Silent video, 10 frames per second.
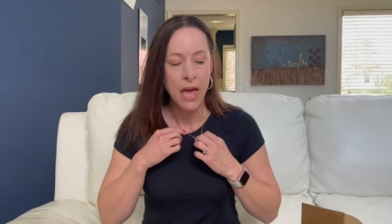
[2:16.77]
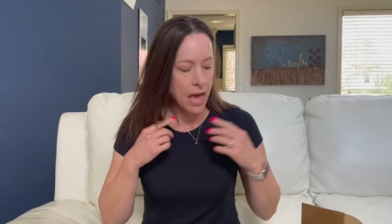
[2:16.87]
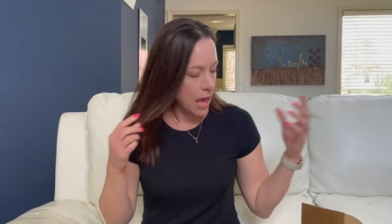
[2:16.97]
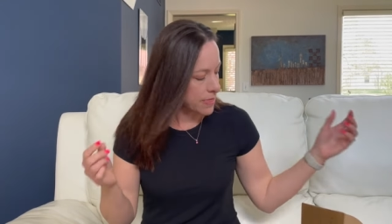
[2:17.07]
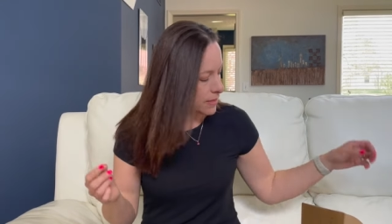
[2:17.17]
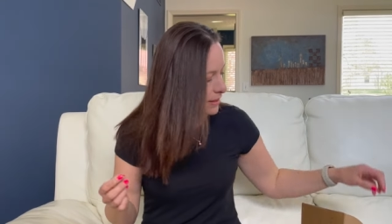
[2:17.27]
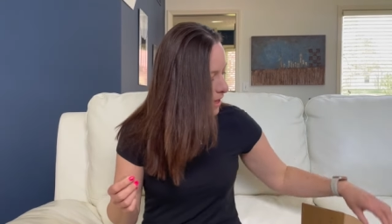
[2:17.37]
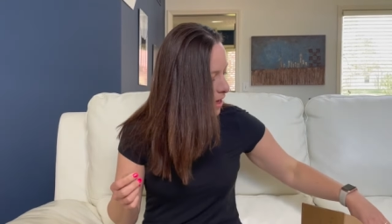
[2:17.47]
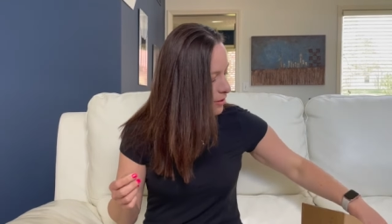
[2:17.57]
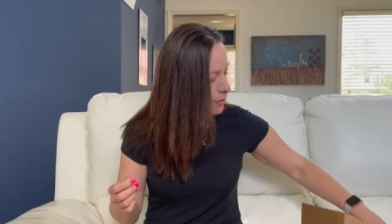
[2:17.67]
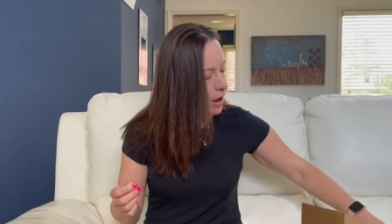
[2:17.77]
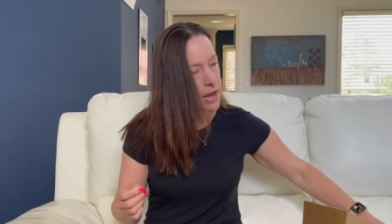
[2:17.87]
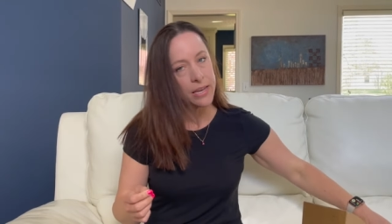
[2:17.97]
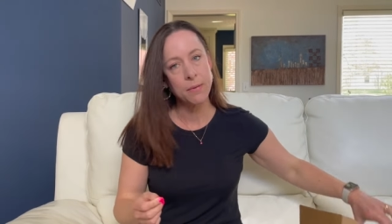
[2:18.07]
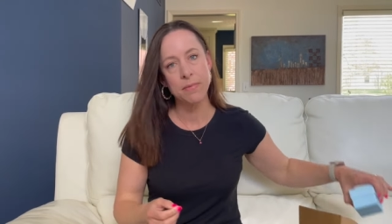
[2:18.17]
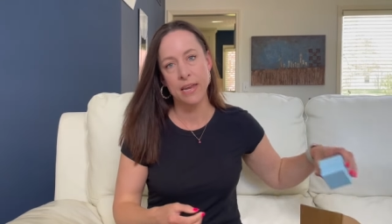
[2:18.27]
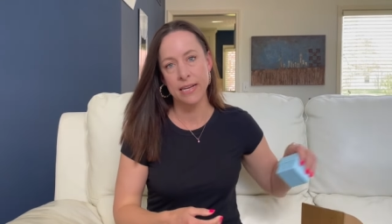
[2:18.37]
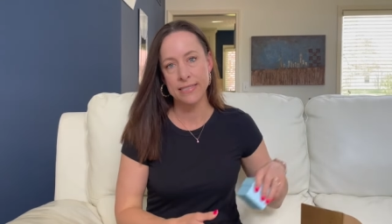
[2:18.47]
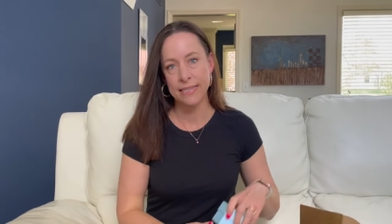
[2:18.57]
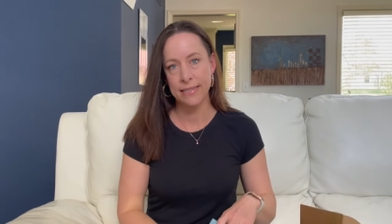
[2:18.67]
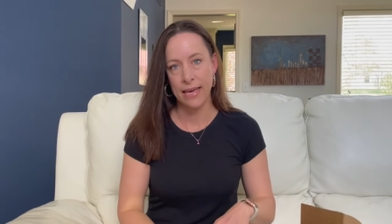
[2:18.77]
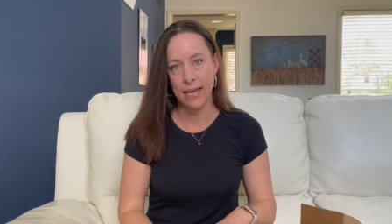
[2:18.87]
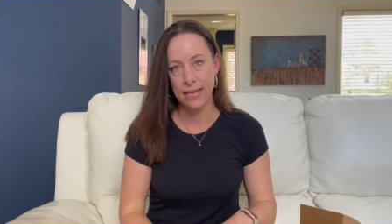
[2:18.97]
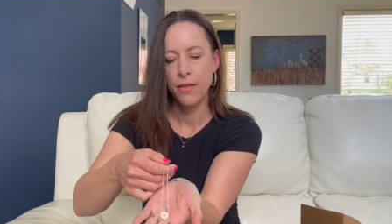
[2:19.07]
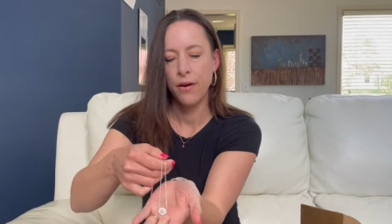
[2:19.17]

And then the other item that I did get,